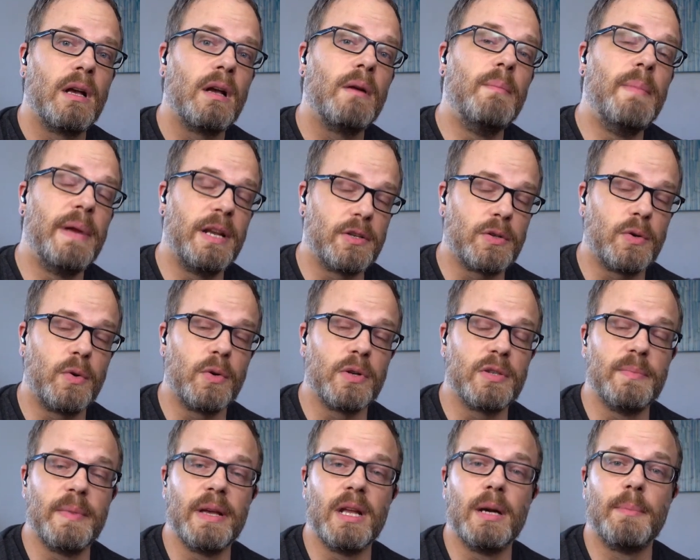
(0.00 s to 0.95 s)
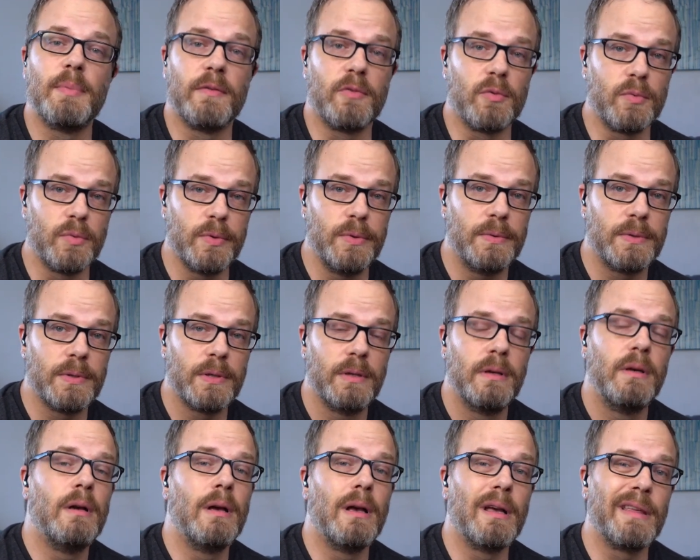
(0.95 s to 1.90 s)
major chords are made up of a root,
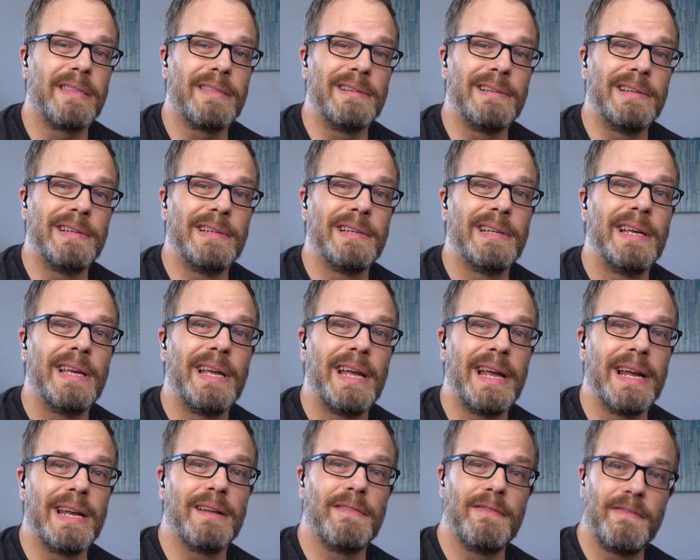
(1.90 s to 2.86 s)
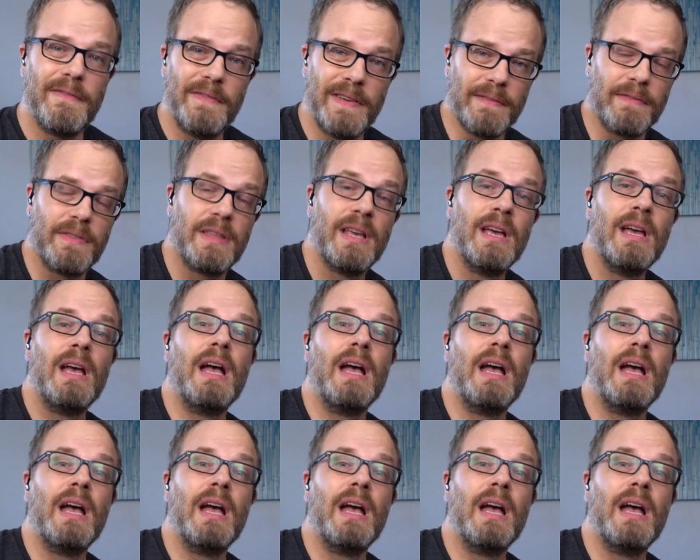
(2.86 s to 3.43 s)
a third, and a fifth.